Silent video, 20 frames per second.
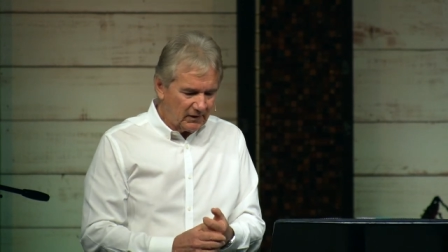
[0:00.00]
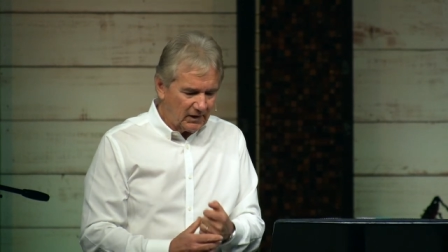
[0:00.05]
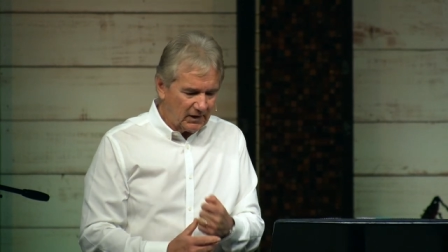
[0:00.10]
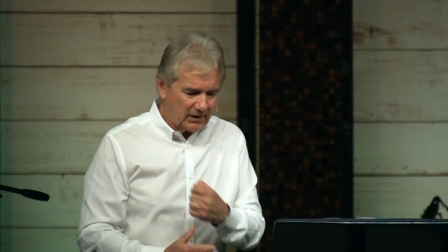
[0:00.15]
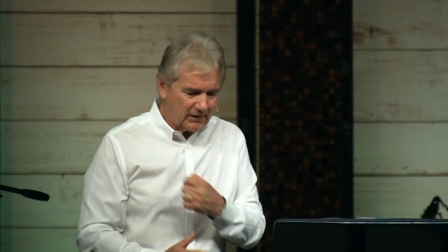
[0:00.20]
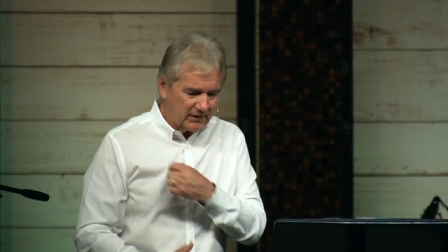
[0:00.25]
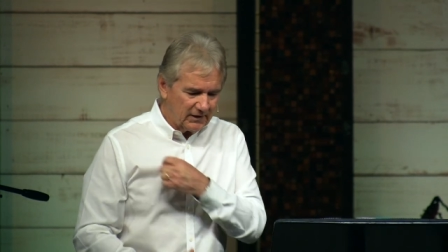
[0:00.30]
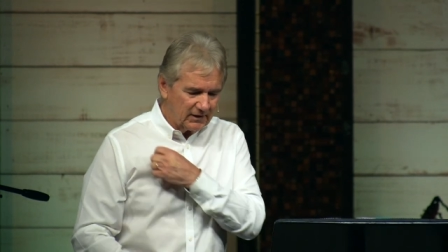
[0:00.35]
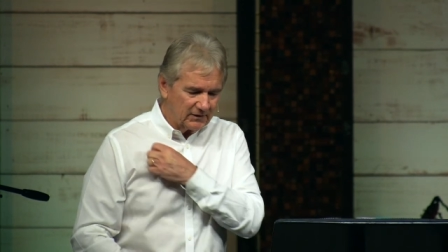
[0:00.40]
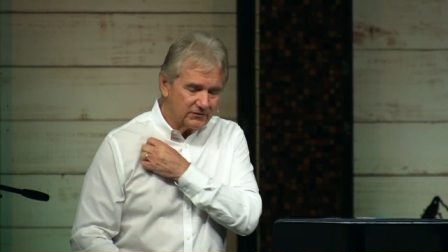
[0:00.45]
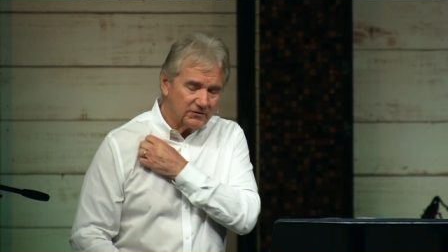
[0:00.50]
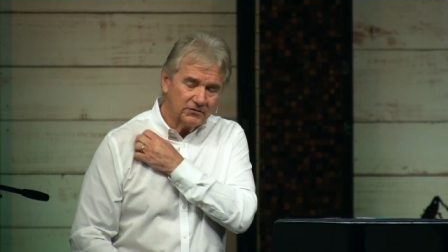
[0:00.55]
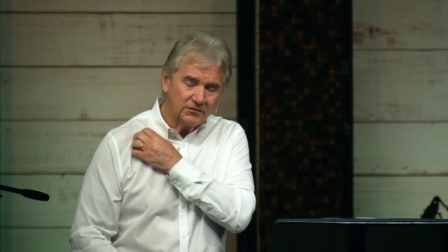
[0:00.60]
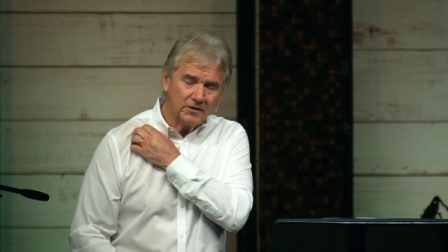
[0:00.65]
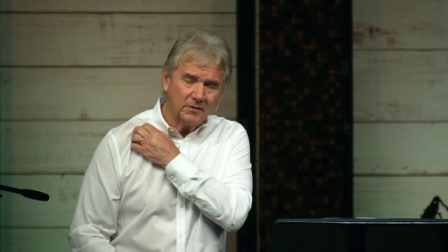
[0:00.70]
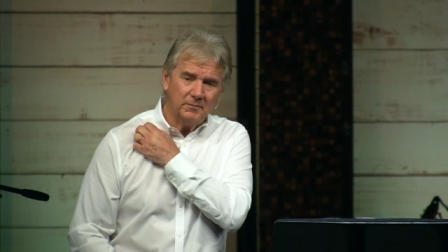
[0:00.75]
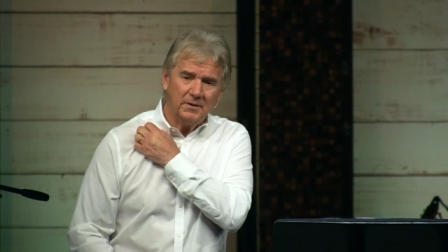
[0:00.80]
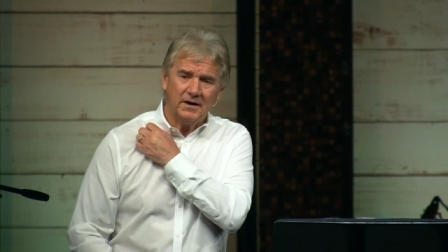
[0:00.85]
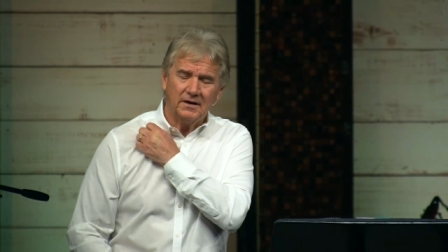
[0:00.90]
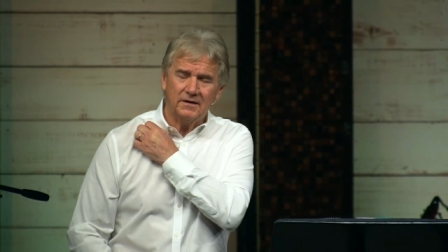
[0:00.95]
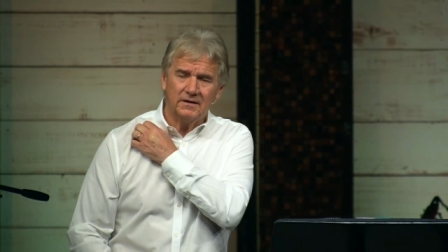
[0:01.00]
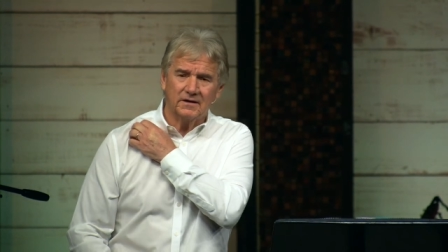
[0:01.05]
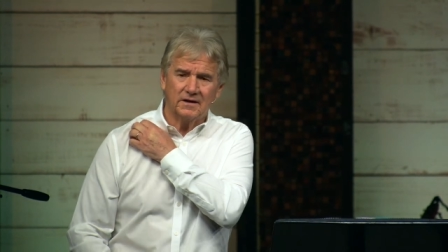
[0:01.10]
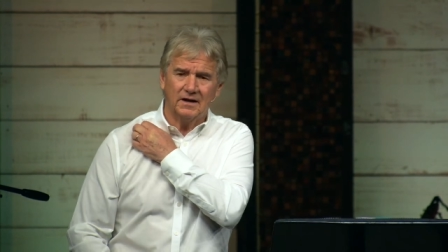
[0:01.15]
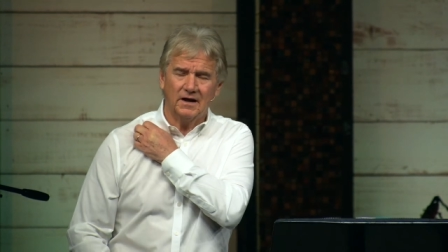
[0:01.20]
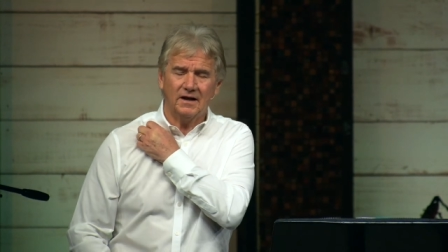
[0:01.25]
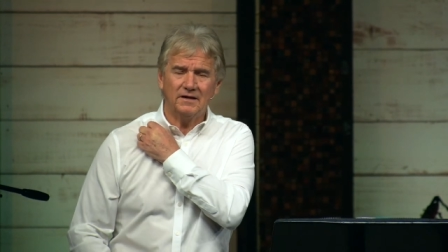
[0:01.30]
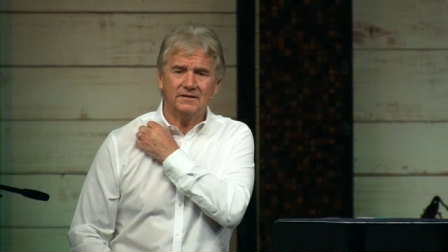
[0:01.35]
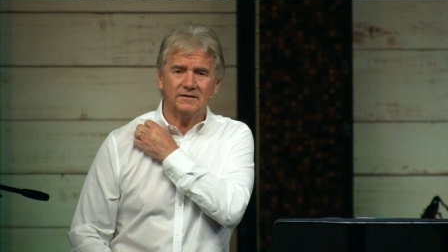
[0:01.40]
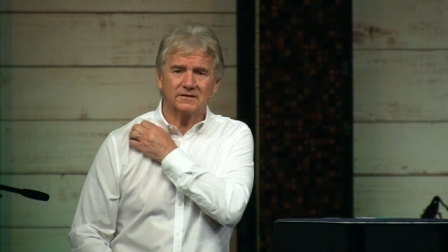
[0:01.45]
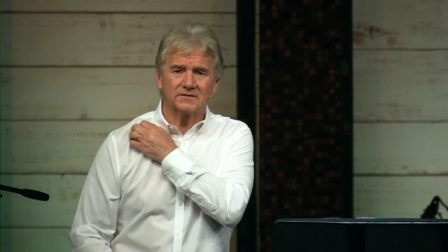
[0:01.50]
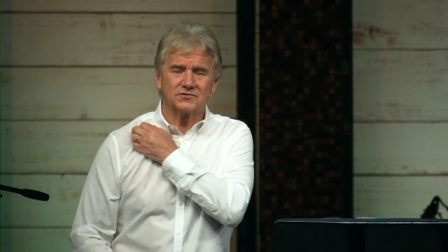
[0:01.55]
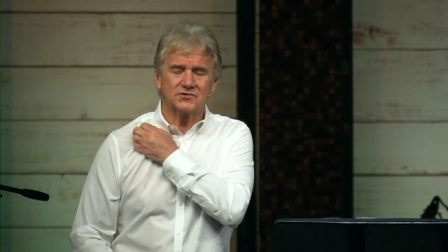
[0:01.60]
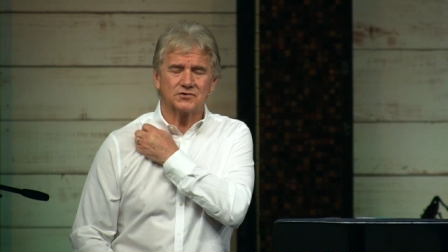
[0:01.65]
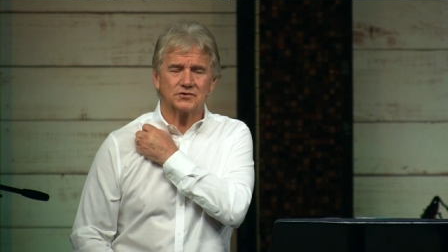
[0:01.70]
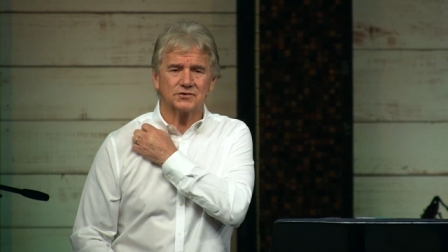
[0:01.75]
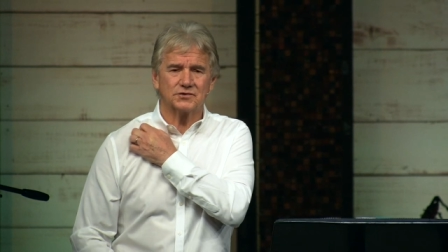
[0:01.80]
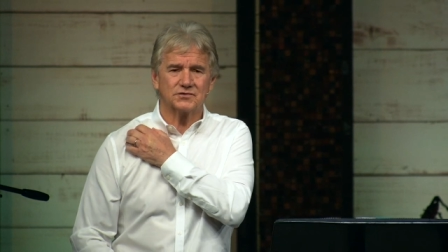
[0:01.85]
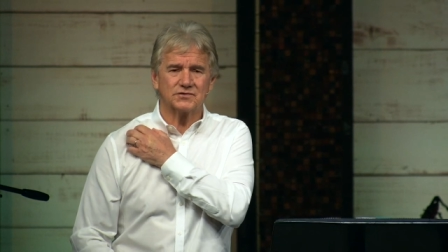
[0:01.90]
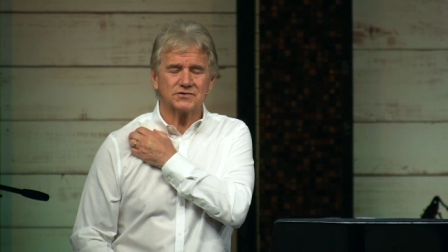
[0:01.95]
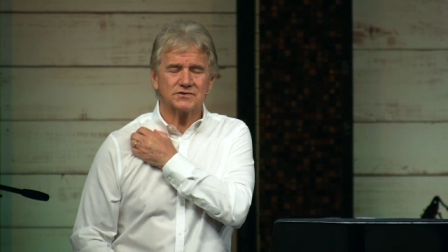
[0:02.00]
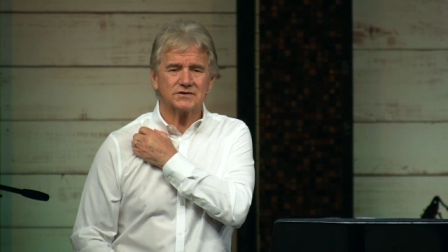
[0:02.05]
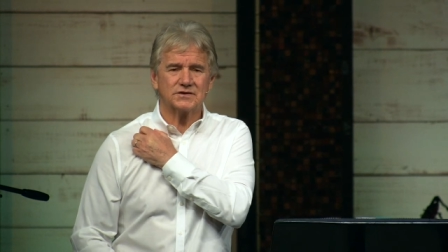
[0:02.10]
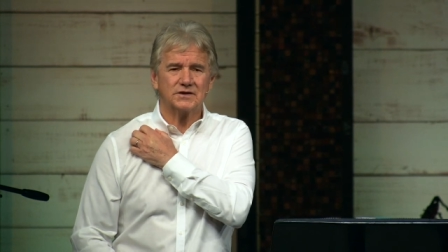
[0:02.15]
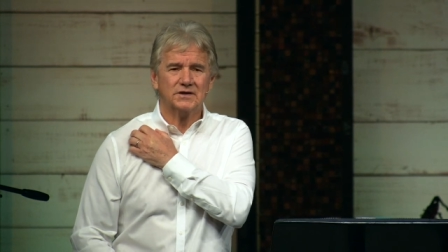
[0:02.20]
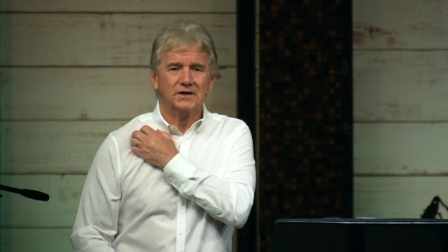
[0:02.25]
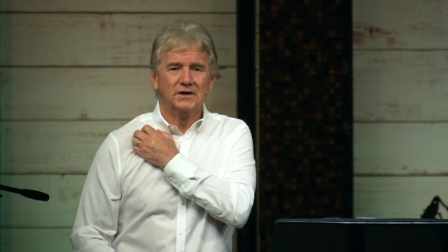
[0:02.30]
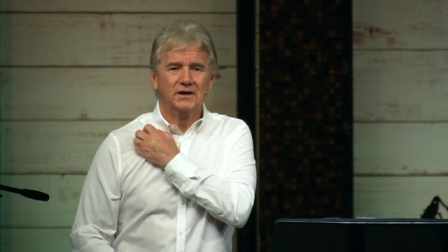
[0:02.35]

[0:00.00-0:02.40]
And they had just come out of the Catholic church